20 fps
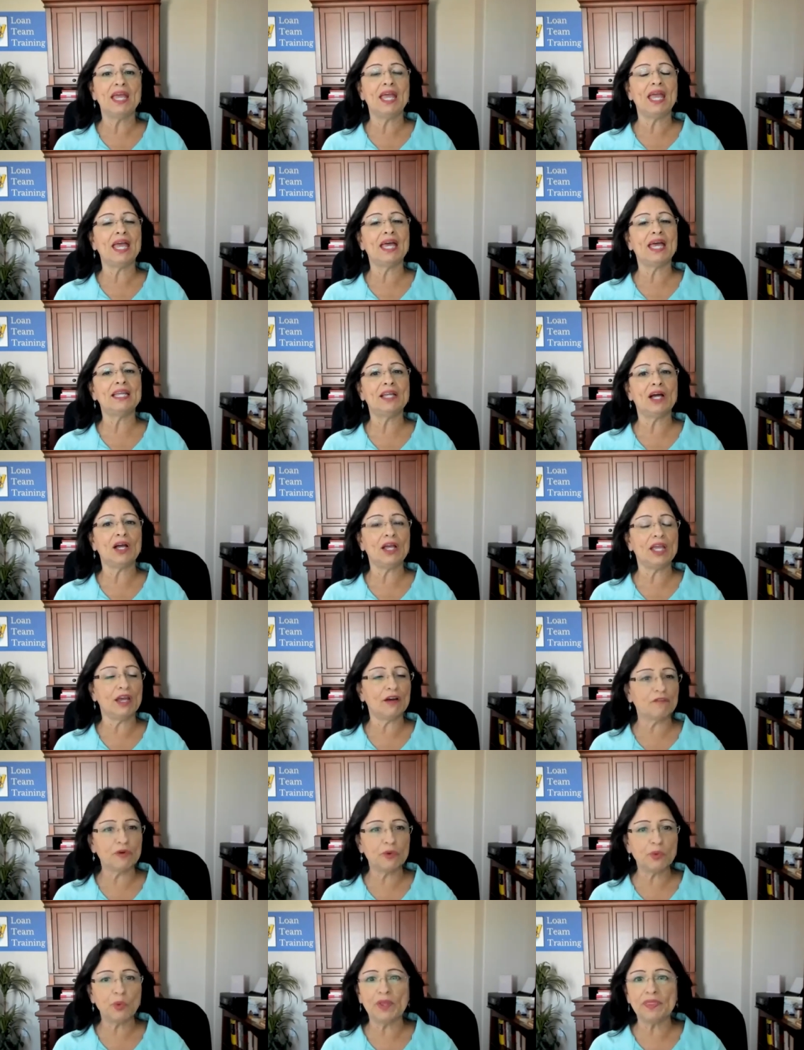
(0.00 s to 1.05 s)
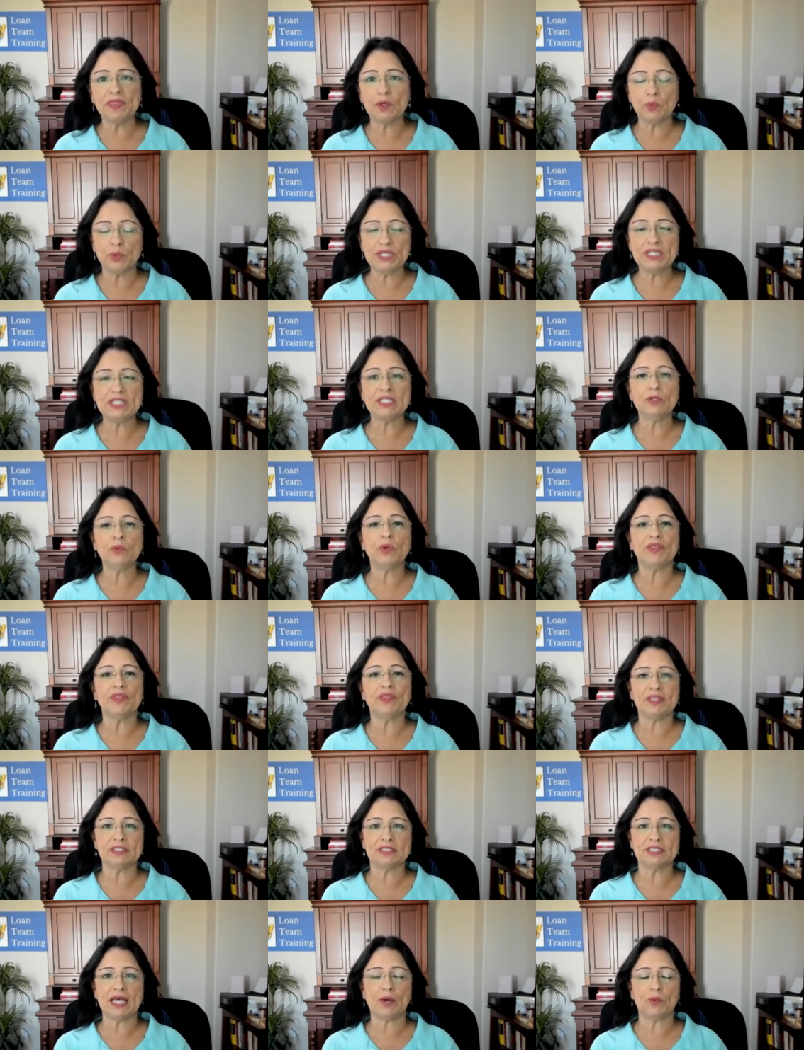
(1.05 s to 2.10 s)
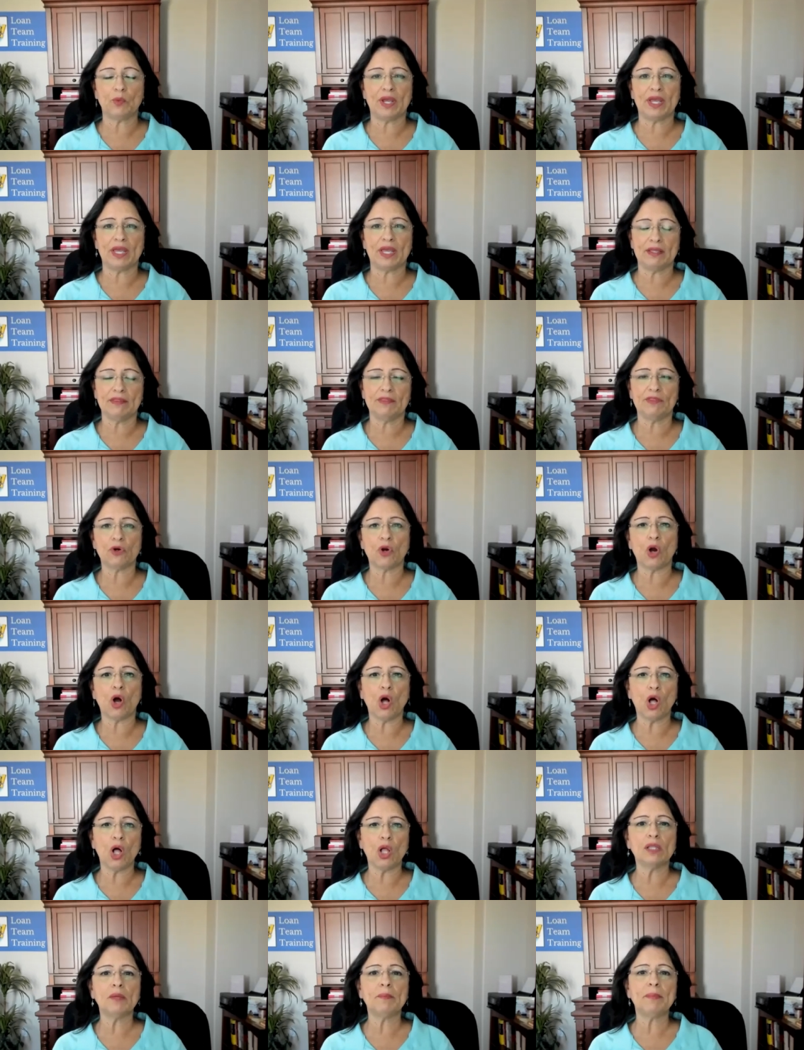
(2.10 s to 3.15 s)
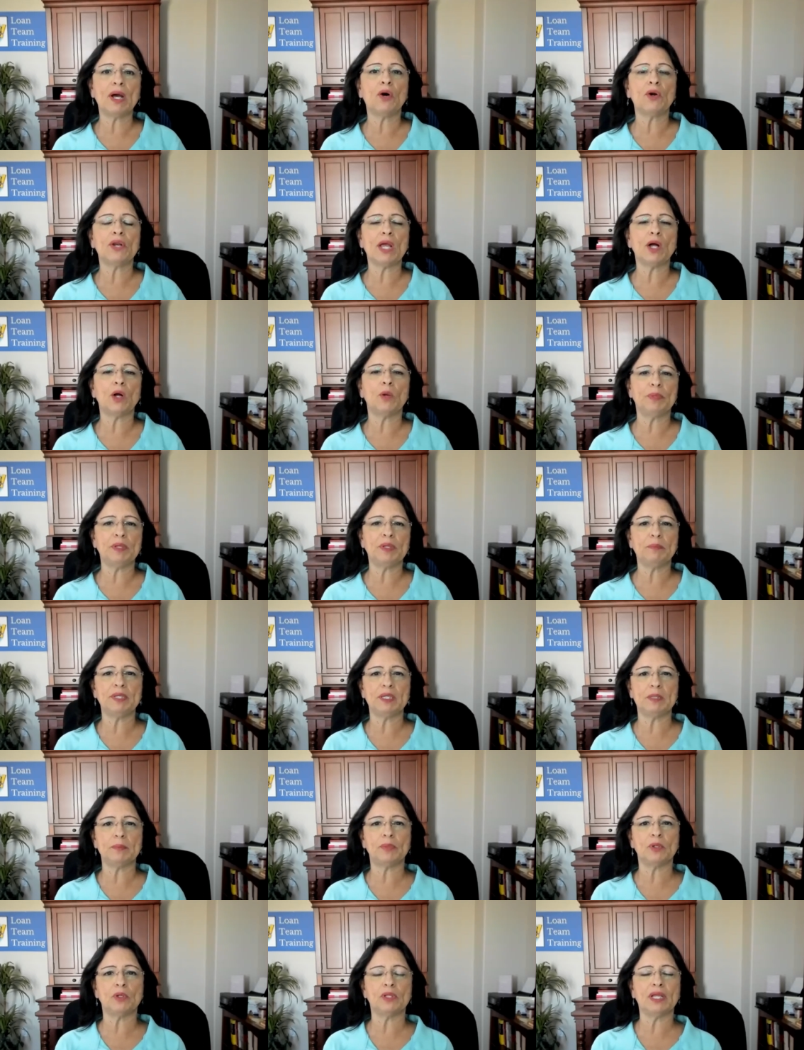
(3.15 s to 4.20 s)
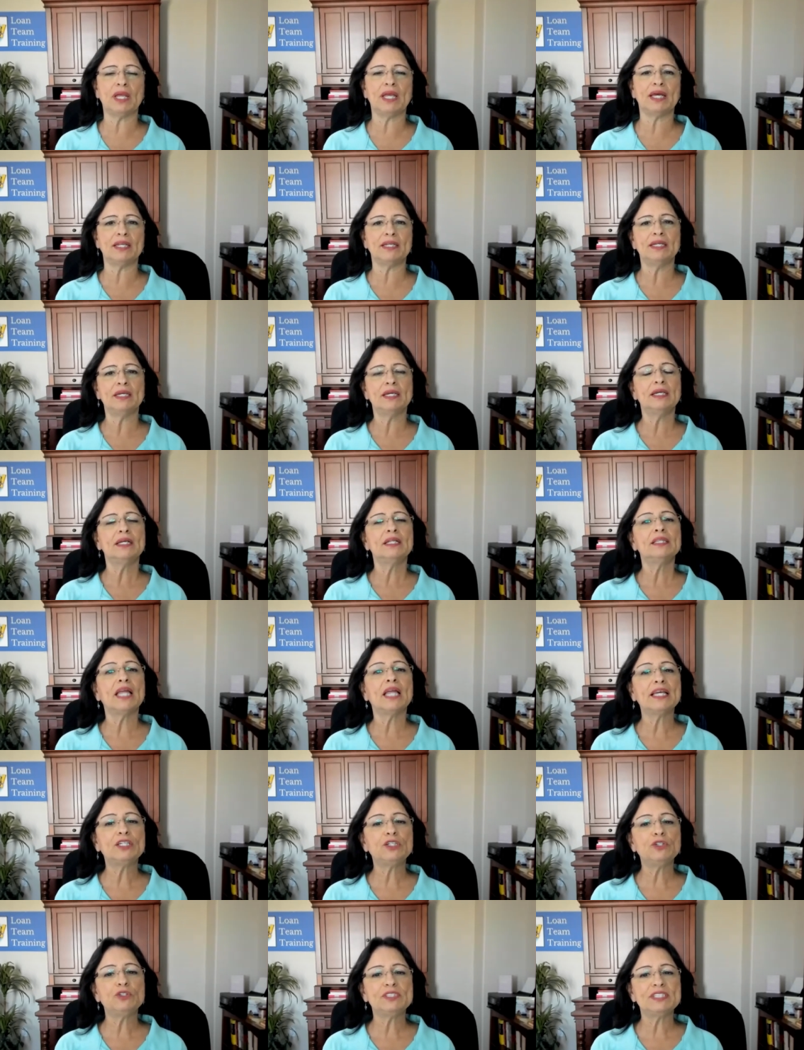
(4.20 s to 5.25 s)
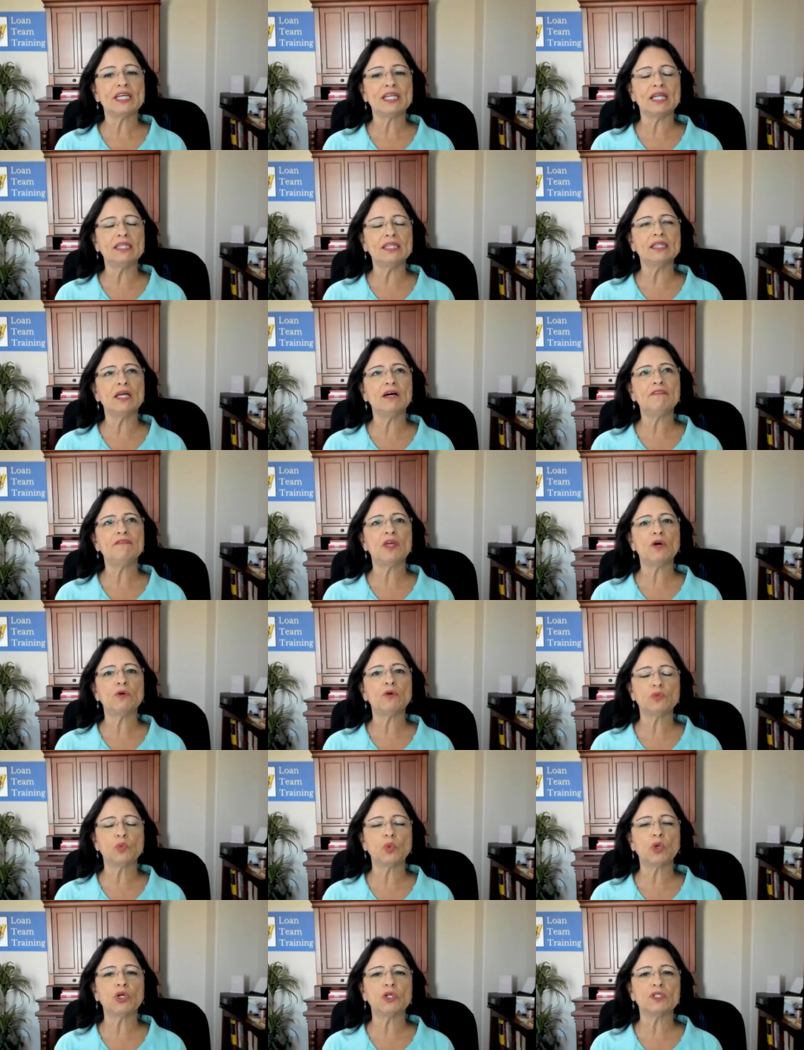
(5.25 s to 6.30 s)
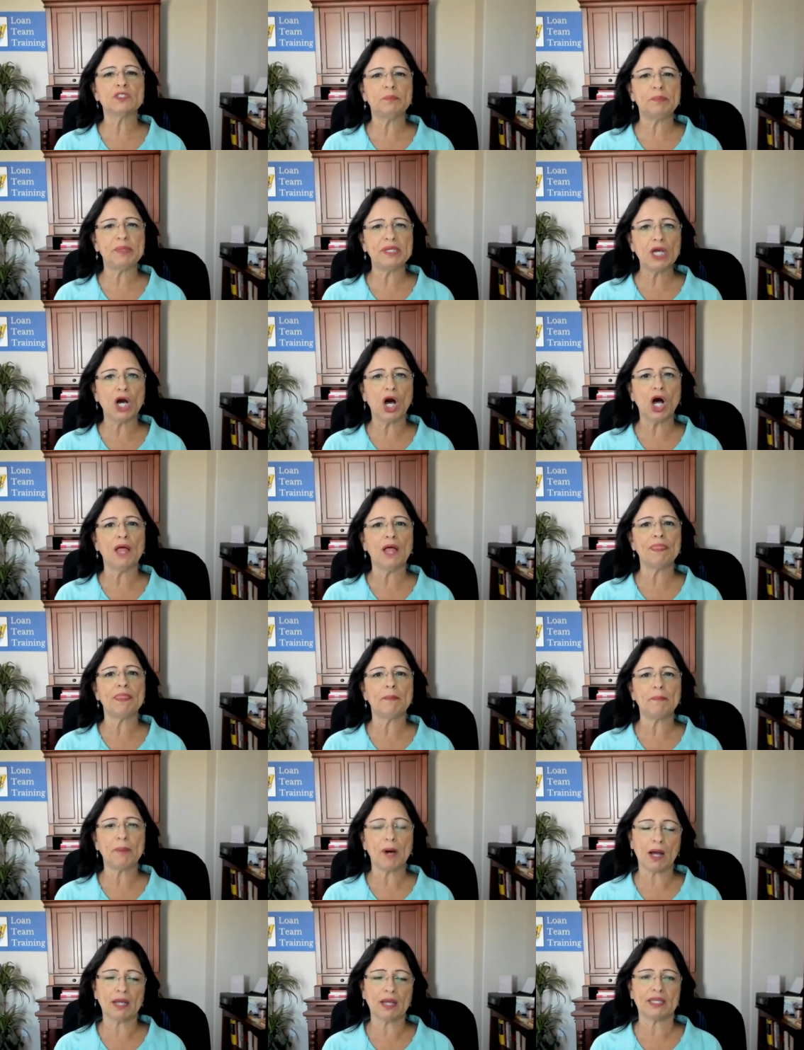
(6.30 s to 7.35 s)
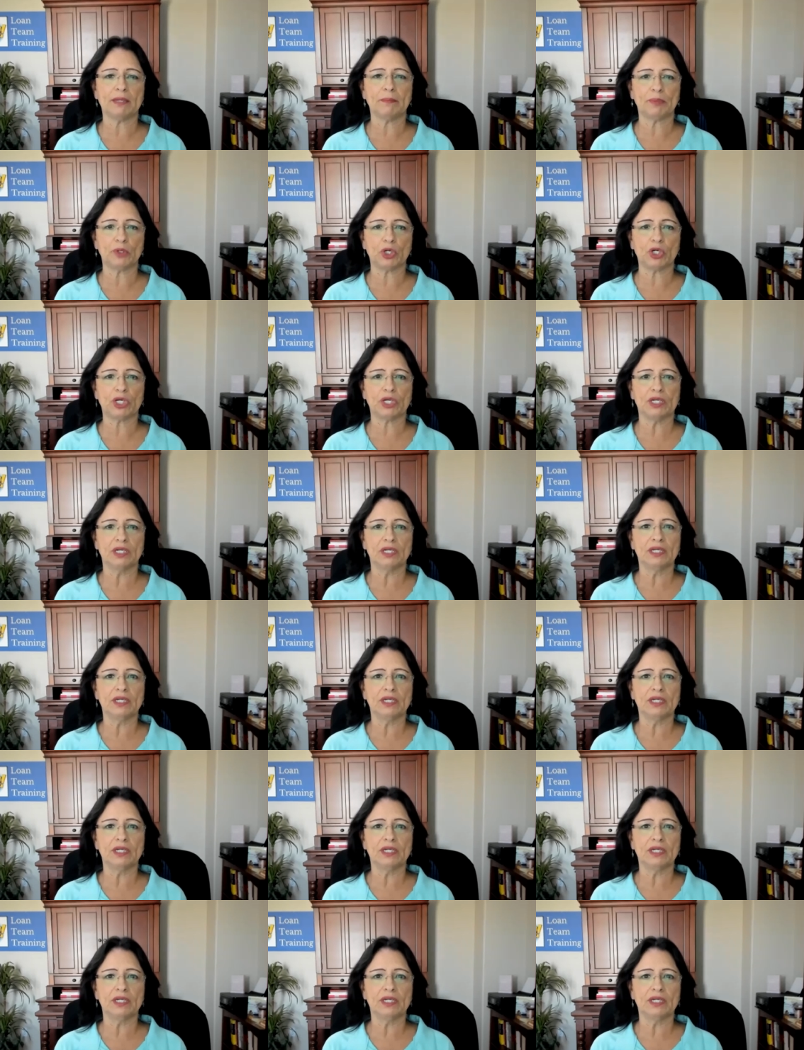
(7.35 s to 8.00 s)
And everyone that we deal with is that way. They're all about helping people. And like you said, I love those words beyond the pocketbook